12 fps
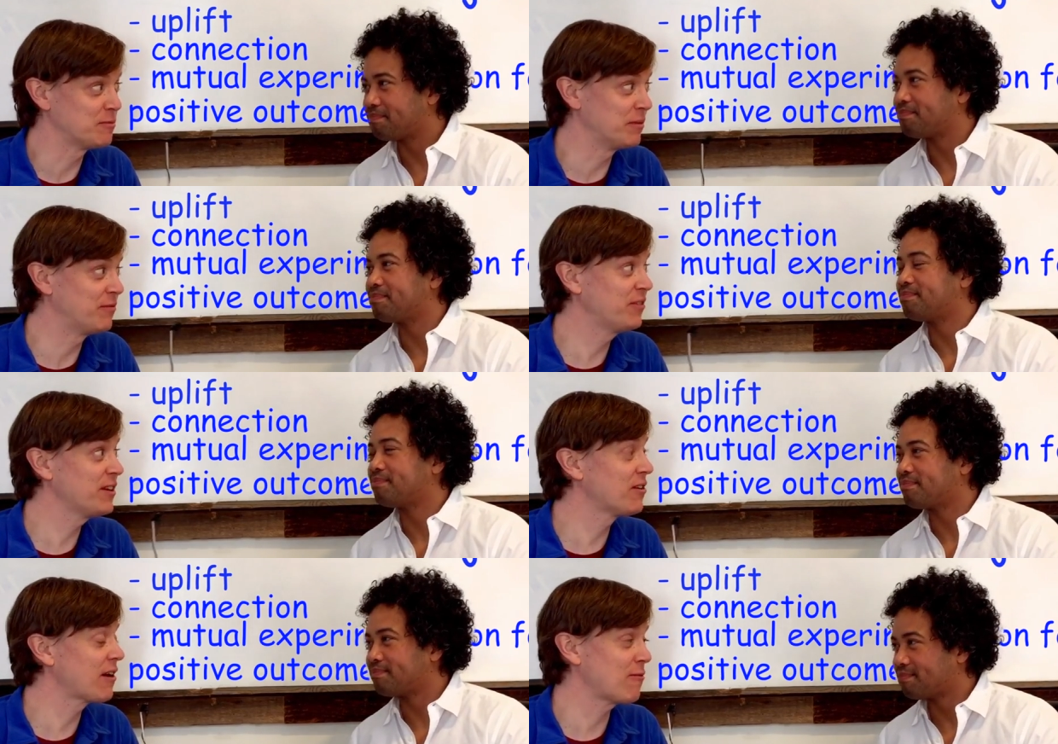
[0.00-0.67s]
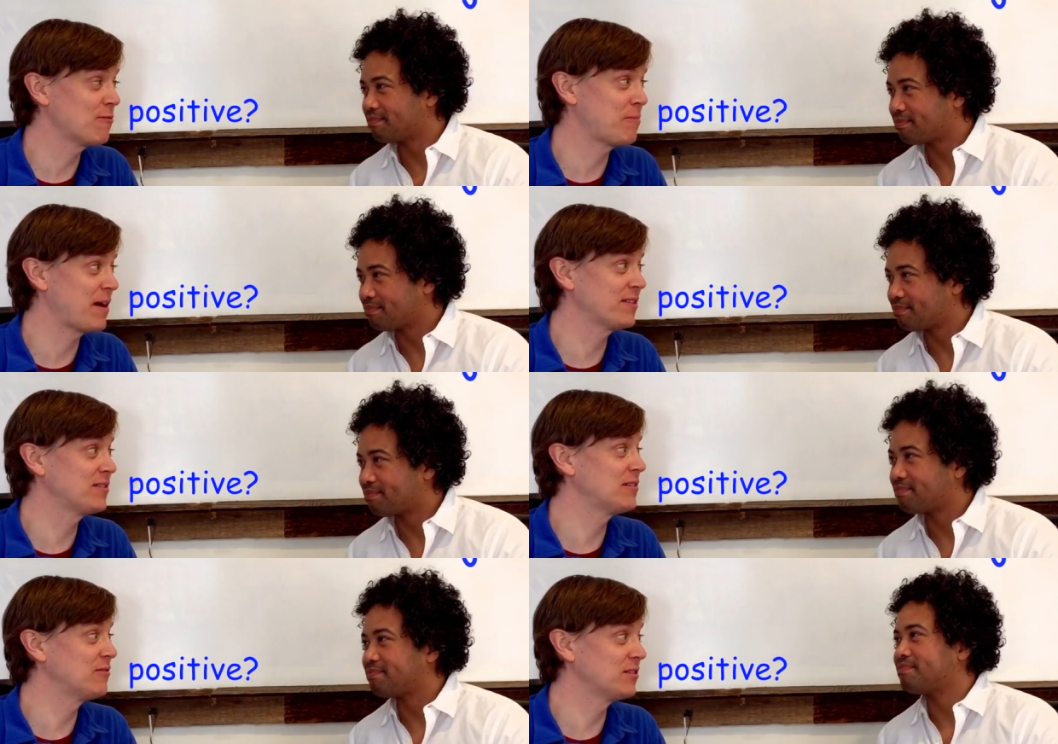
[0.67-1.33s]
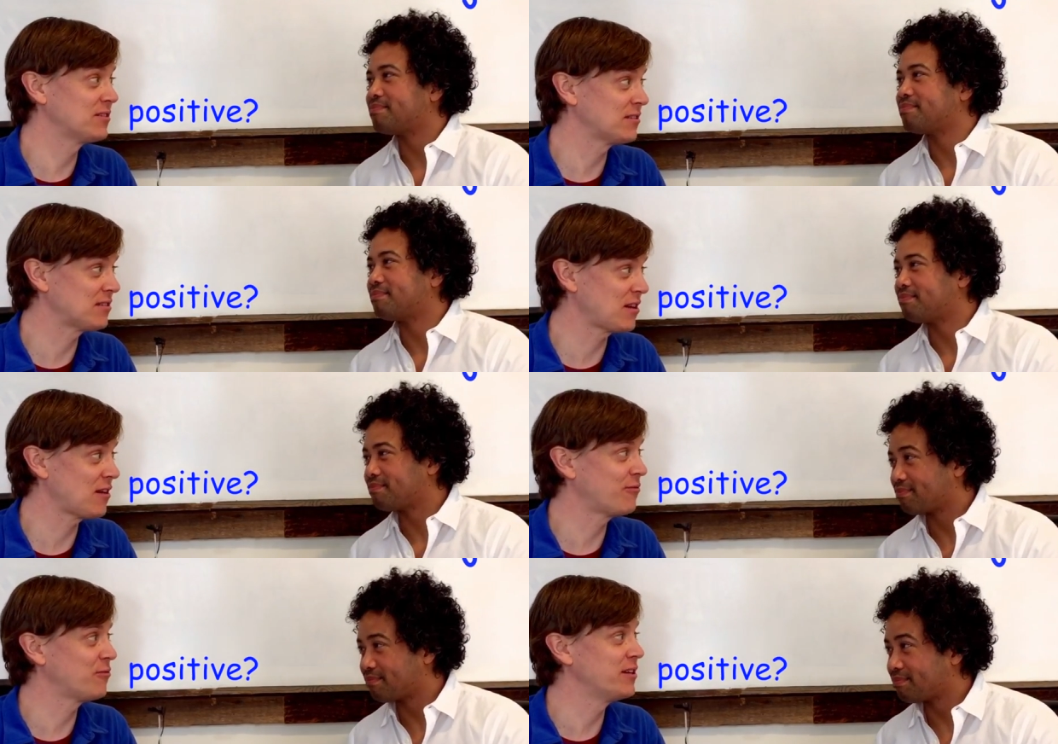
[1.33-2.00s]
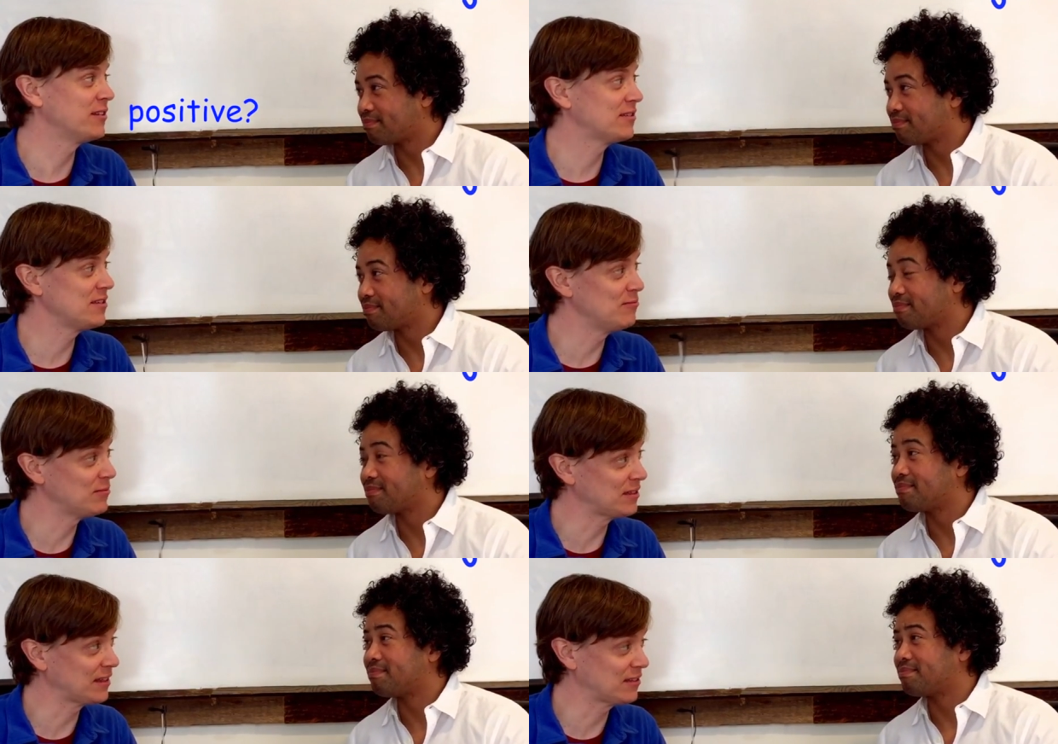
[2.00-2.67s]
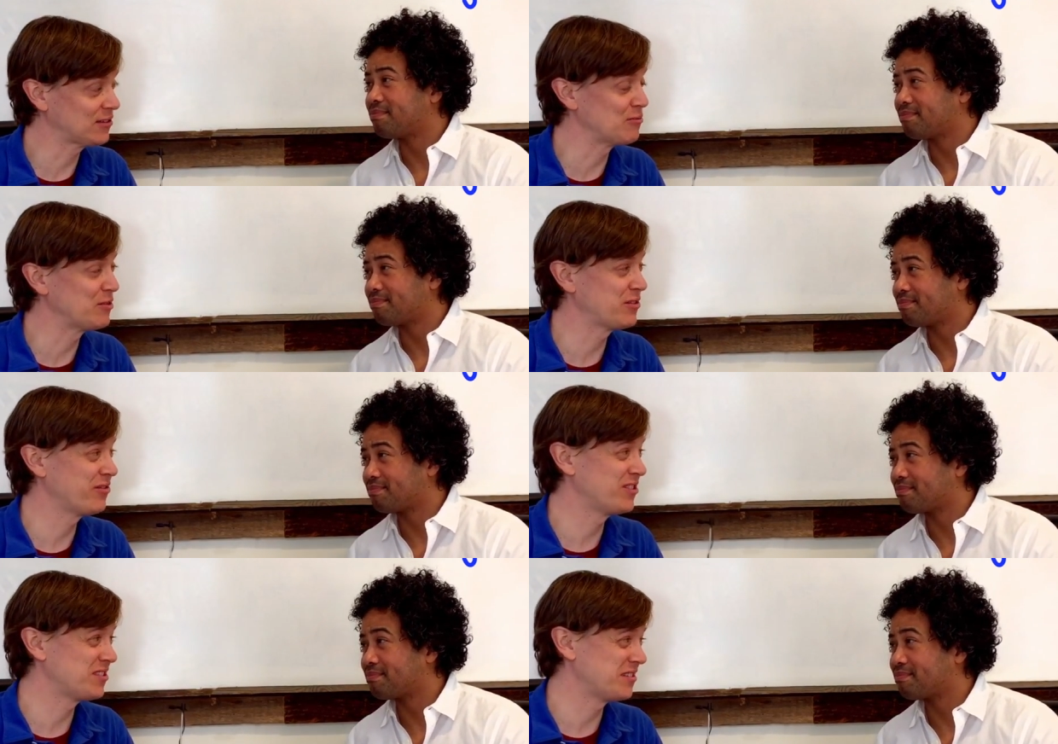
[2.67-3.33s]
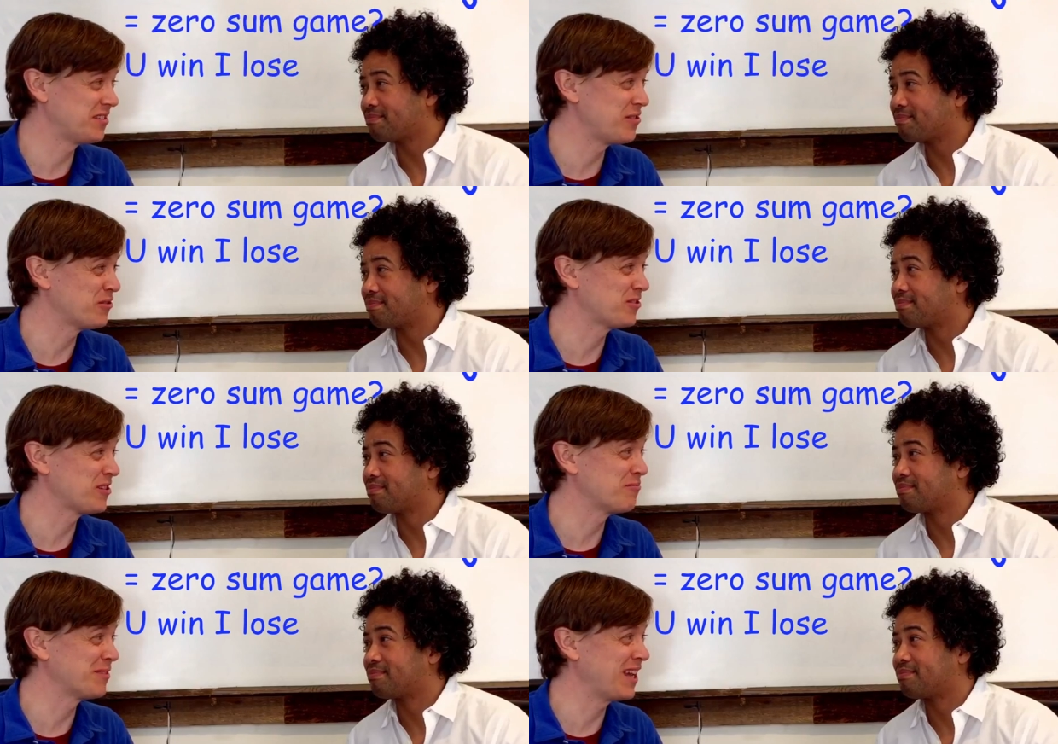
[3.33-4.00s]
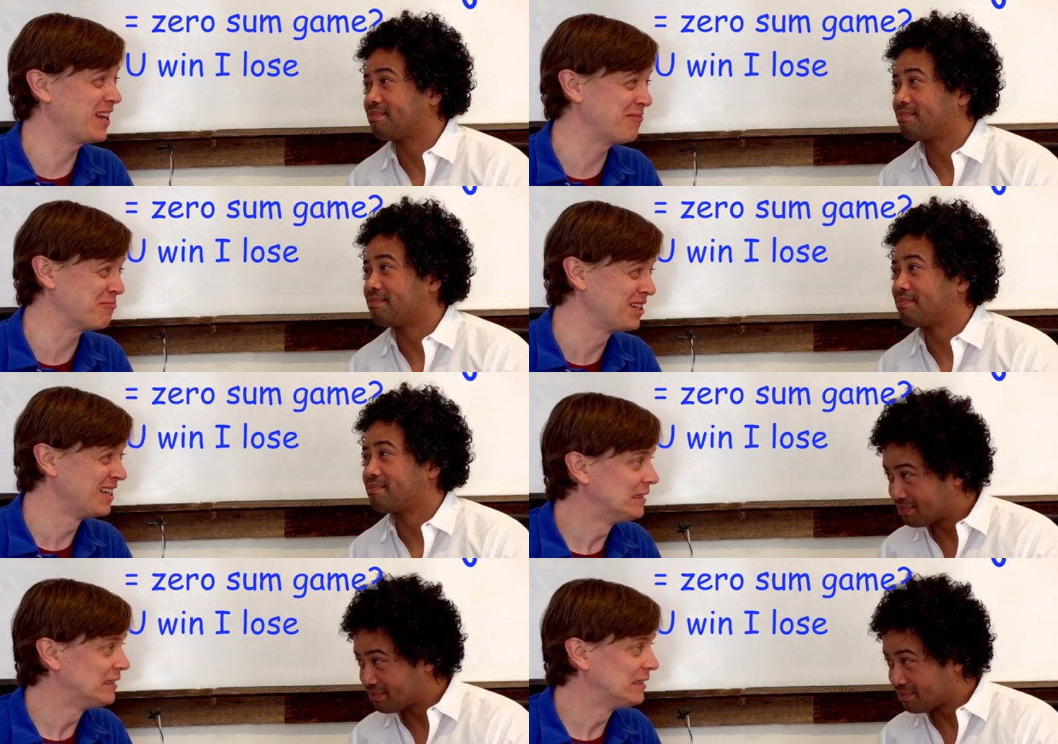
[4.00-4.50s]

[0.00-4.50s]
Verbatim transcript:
Speaker 1: But figuring out what positive is is tough when it seems like so much of it's a zero sum game.